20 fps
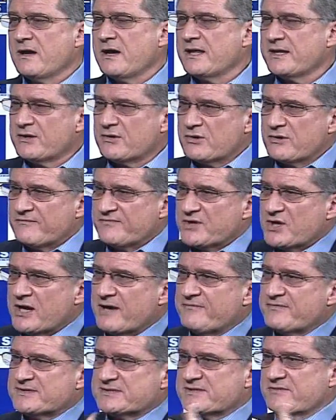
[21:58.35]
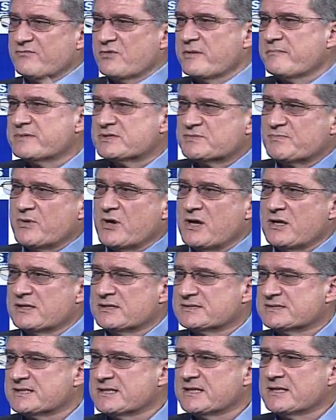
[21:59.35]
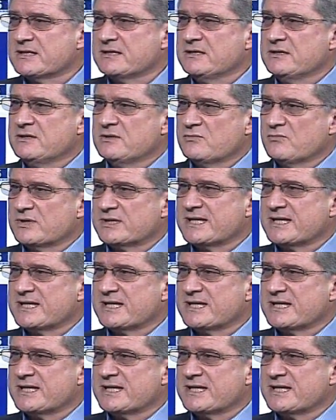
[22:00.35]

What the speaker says: I don't know if the Office of Women's Policy would